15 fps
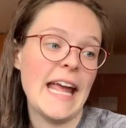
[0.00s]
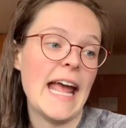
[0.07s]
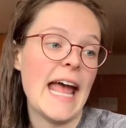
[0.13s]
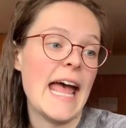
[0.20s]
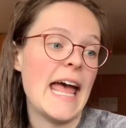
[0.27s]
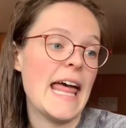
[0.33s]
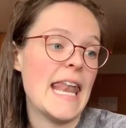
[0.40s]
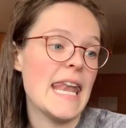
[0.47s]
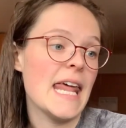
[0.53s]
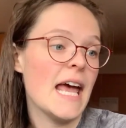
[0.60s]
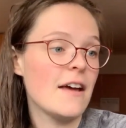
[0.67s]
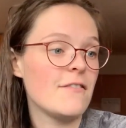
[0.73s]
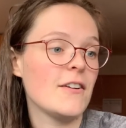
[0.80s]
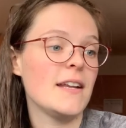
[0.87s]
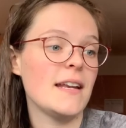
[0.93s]
And
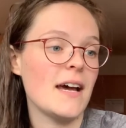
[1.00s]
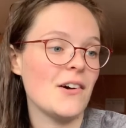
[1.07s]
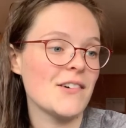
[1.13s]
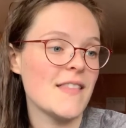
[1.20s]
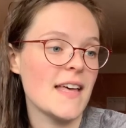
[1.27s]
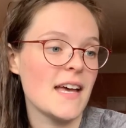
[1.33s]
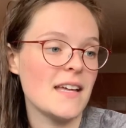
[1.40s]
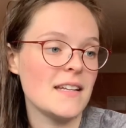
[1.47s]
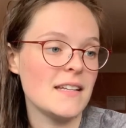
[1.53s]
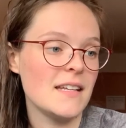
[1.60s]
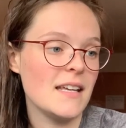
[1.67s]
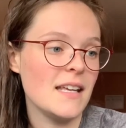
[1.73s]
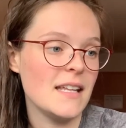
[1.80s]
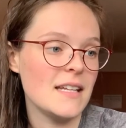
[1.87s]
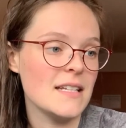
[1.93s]
every now and
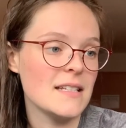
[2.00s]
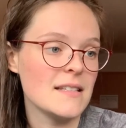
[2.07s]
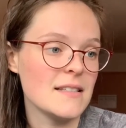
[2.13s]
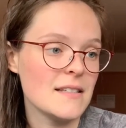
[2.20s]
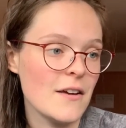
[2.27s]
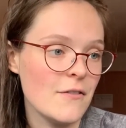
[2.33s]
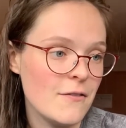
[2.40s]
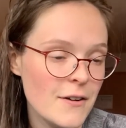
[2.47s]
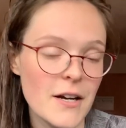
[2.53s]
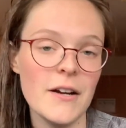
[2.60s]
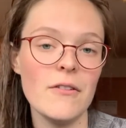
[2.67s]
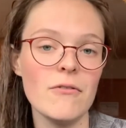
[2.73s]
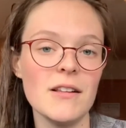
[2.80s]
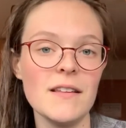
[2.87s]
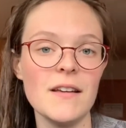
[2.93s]
then it is very
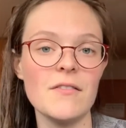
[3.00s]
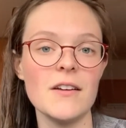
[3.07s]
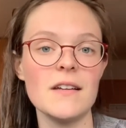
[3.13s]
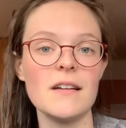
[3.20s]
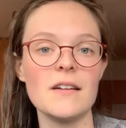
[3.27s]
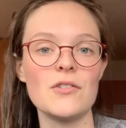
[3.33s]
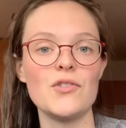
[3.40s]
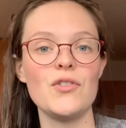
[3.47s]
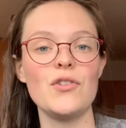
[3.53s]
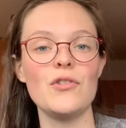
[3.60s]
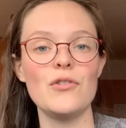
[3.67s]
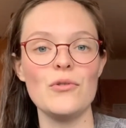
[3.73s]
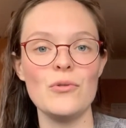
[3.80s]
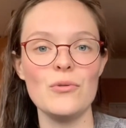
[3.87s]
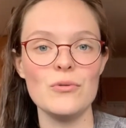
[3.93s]
relieving
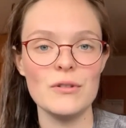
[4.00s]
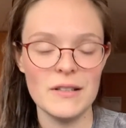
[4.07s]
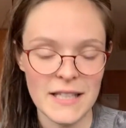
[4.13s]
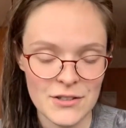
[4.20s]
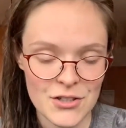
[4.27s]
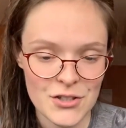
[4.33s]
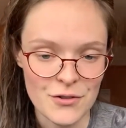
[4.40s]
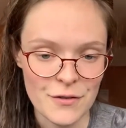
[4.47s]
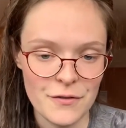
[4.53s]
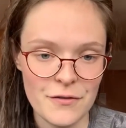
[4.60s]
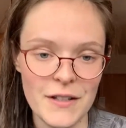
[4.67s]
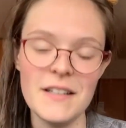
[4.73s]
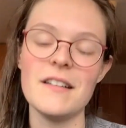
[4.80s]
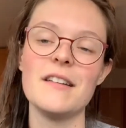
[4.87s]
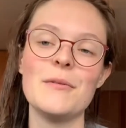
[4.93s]
to let your
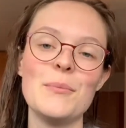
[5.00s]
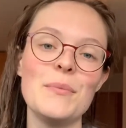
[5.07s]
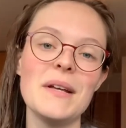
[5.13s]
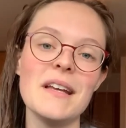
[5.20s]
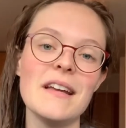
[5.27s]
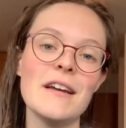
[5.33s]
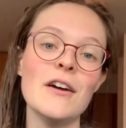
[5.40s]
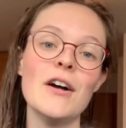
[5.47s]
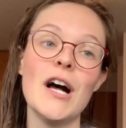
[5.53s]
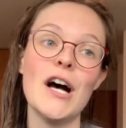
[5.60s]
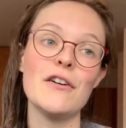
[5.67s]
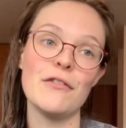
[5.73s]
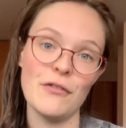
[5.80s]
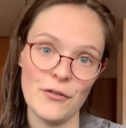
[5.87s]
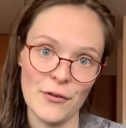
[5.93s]
feet be
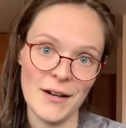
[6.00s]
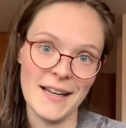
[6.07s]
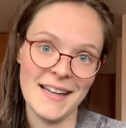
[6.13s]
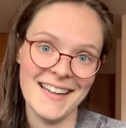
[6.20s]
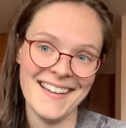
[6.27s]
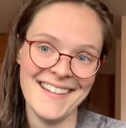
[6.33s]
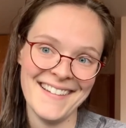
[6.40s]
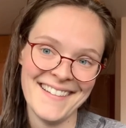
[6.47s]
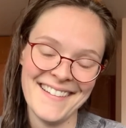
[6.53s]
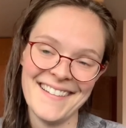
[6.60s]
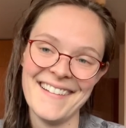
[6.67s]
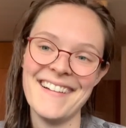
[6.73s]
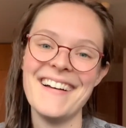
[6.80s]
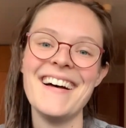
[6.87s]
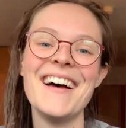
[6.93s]
free.
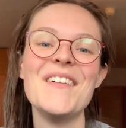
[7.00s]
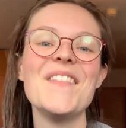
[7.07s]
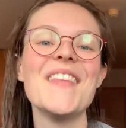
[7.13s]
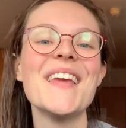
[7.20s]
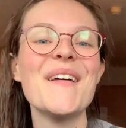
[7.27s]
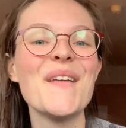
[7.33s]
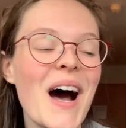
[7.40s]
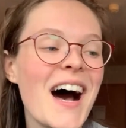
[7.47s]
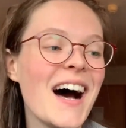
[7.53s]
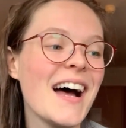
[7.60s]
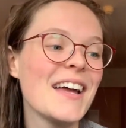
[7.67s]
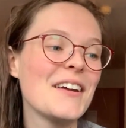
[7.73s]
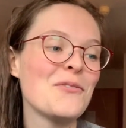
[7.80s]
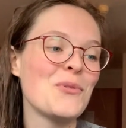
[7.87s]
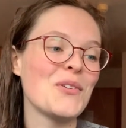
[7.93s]

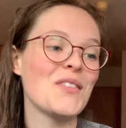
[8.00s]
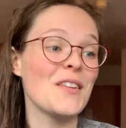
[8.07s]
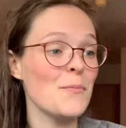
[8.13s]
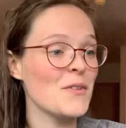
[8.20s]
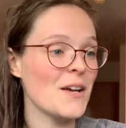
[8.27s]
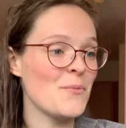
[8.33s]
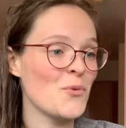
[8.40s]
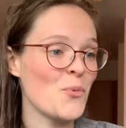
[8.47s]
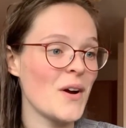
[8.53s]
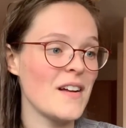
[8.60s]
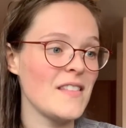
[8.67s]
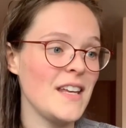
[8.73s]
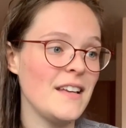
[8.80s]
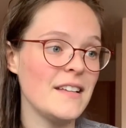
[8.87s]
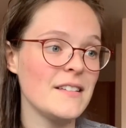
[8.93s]
I will sometimes wear
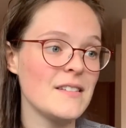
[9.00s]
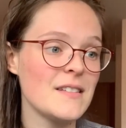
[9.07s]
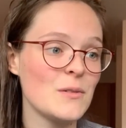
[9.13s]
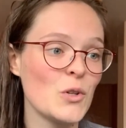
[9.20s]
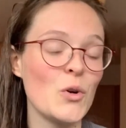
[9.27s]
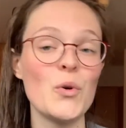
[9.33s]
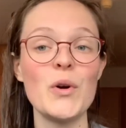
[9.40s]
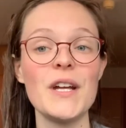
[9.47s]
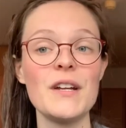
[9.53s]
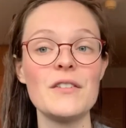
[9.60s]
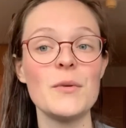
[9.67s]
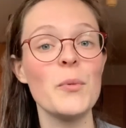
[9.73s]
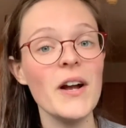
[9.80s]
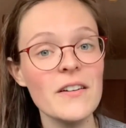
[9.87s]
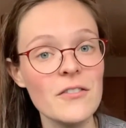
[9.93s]
these going
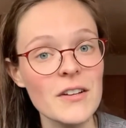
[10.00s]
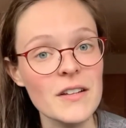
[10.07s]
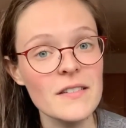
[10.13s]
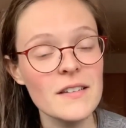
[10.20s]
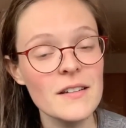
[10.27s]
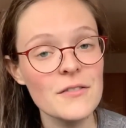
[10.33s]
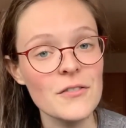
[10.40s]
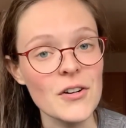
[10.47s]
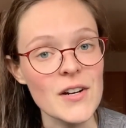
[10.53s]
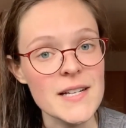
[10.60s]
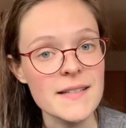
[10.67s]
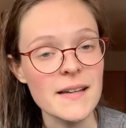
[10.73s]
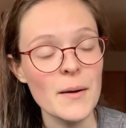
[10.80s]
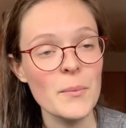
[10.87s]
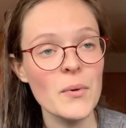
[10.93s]
to breakfast, for
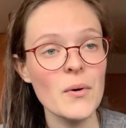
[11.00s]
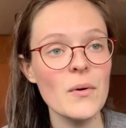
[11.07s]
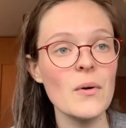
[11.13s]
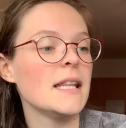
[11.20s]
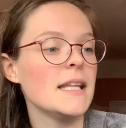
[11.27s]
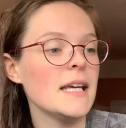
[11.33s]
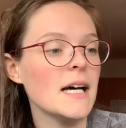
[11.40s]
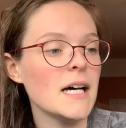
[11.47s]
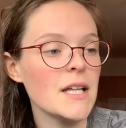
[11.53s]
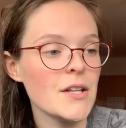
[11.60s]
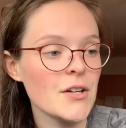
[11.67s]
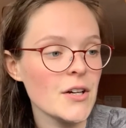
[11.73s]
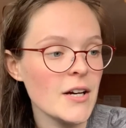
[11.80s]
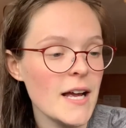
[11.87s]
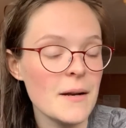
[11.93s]
example. The
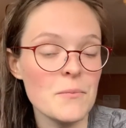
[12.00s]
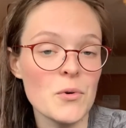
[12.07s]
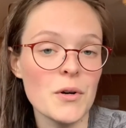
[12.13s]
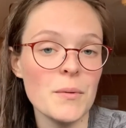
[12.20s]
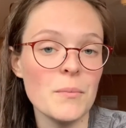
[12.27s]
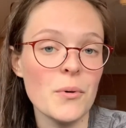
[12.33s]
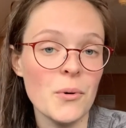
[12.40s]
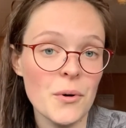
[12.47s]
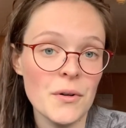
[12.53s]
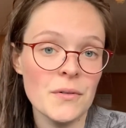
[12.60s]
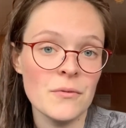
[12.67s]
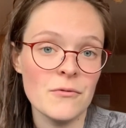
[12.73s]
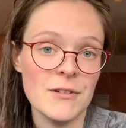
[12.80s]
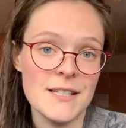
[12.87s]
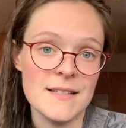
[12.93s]
other and more
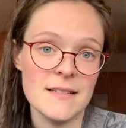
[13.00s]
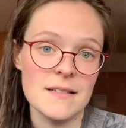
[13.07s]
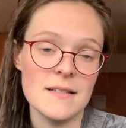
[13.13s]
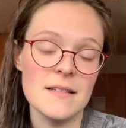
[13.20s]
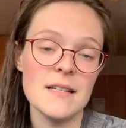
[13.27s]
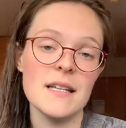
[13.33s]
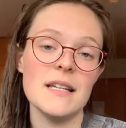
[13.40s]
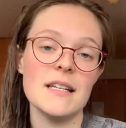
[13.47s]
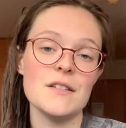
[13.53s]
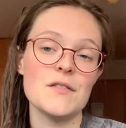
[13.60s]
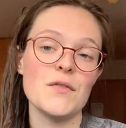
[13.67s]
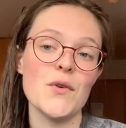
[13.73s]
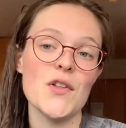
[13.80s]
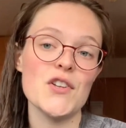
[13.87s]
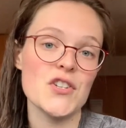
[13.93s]
important reason is
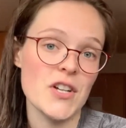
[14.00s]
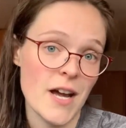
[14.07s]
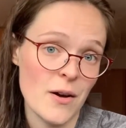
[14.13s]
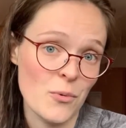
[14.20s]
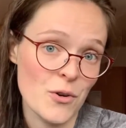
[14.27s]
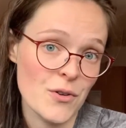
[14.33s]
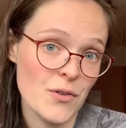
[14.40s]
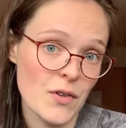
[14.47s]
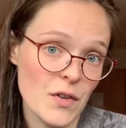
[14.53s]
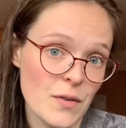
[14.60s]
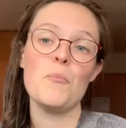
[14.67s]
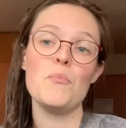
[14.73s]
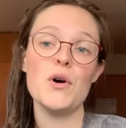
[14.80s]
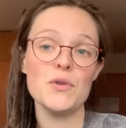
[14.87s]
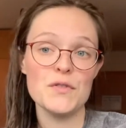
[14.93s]
for the showers.
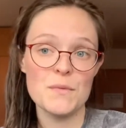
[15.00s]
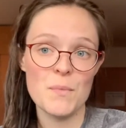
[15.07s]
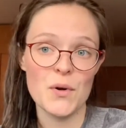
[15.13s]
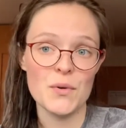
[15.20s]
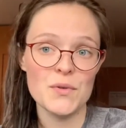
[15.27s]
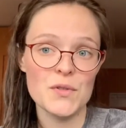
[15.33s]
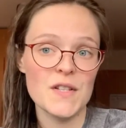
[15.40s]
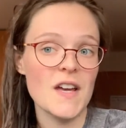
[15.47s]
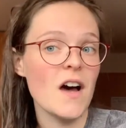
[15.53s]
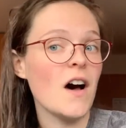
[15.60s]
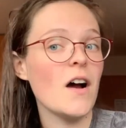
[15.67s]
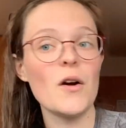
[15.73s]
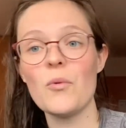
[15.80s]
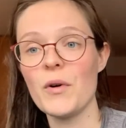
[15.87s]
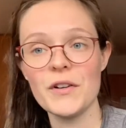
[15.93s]
Most boats
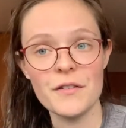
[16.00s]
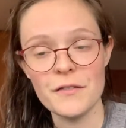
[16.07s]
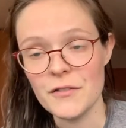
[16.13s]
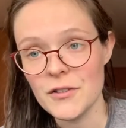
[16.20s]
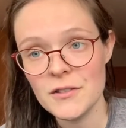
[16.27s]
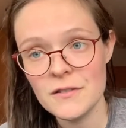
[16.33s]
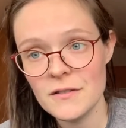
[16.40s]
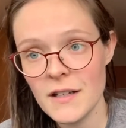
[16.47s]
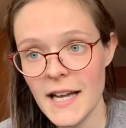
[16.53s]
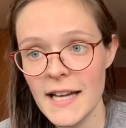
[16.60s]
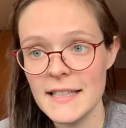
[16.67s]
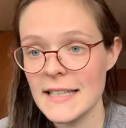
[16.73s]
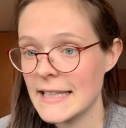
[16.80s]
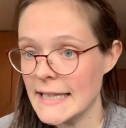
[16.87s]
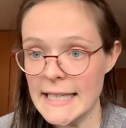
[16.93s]
are wonderful
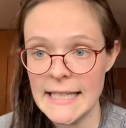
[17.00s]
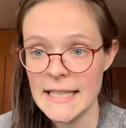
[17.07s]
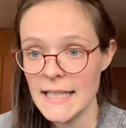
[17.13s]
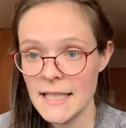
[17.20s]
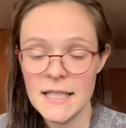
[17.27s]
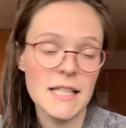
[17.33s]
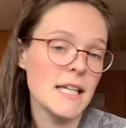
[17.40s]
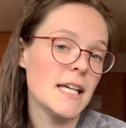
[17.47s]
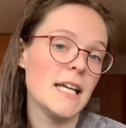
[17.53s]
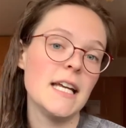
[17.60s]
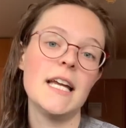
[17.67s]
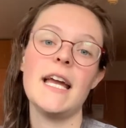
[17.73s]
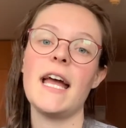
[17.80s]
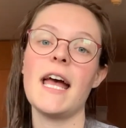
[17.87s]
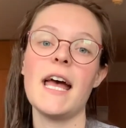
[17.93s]
and clean,
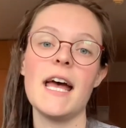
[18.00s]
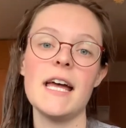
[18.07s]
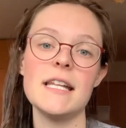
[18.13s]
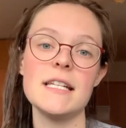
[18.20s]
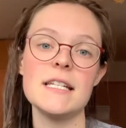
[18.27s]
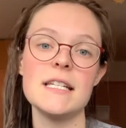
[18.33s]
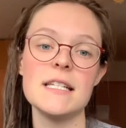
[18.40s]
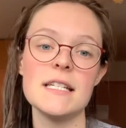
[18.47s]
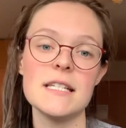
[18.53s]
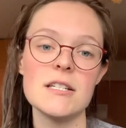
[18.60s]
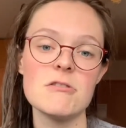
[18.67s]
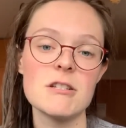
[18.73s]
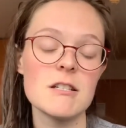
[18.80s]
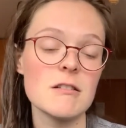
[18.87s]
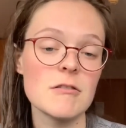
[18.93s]

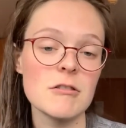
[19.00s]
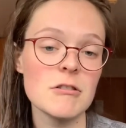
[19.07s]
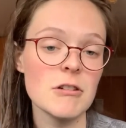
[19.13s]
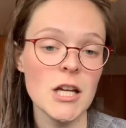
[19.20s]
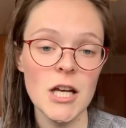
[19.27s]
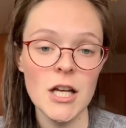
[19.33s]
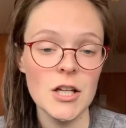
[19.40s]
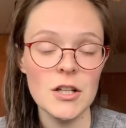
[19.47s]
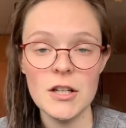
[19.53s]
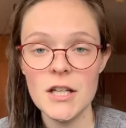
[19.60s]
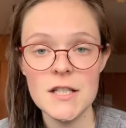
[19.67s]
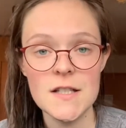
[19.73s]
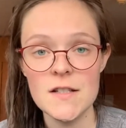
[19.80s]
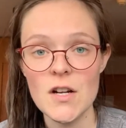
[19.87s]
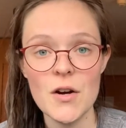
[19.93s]
and
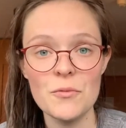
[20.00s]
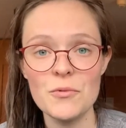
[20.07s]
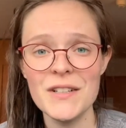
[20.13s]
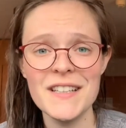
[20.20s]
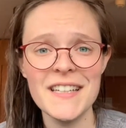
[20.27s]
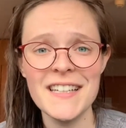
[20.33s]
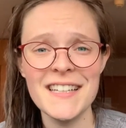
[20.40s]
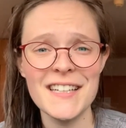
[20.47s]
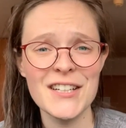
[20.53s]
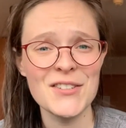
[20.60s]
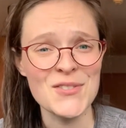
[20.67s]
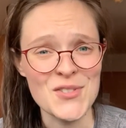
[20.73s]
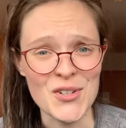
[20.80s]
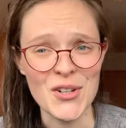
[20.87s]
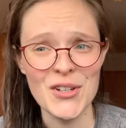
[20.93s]
it's not really a
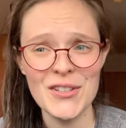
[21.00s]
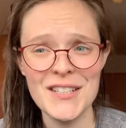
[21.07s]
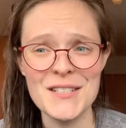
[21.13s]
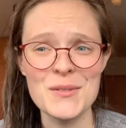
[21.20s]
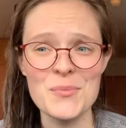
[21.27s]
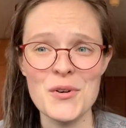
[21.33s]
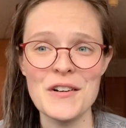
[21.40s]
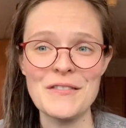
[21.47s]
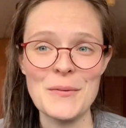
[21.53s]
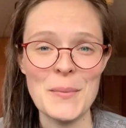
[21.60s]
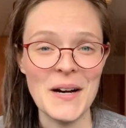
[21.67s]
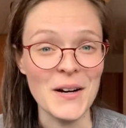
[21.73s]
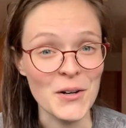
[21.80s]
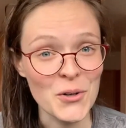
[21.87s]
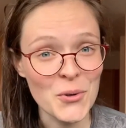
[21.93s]
concern. It's more of a
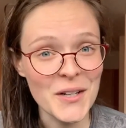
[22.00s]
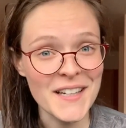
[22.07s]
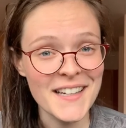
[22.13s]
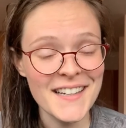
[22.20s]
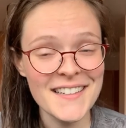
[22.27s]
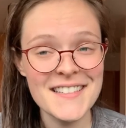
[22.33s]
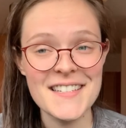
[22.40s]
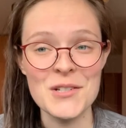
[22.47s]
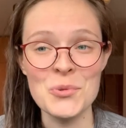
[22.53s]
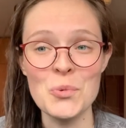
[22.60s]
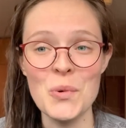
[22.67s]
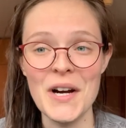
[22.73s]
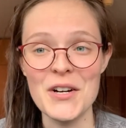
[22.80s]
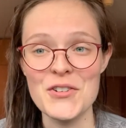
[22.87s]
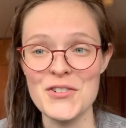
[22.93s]
paranoia to
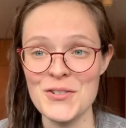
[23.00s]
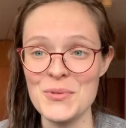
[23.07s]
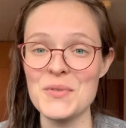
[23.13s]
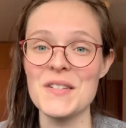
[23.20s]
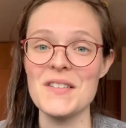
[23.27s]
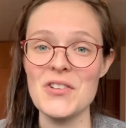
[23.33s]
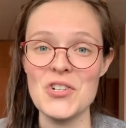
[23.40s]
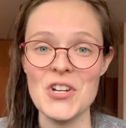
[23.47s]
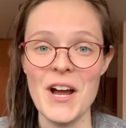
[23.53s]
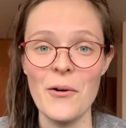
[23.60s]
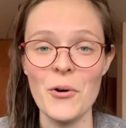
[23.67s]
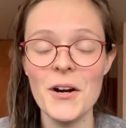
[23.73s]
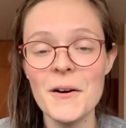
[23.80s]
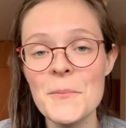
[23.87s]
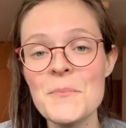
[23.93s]
wear shoes in the
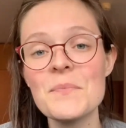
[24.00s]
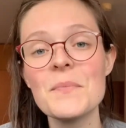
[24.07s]
shower.